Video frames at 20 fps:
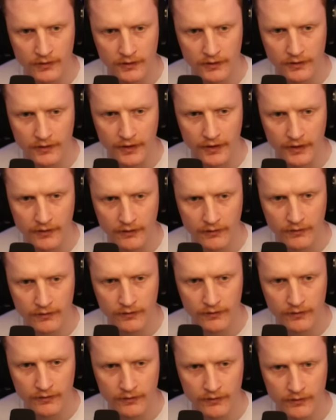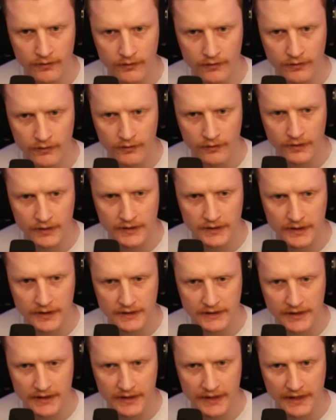Okay.
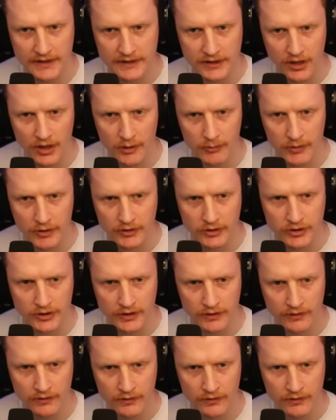Let's hear that in slow motion.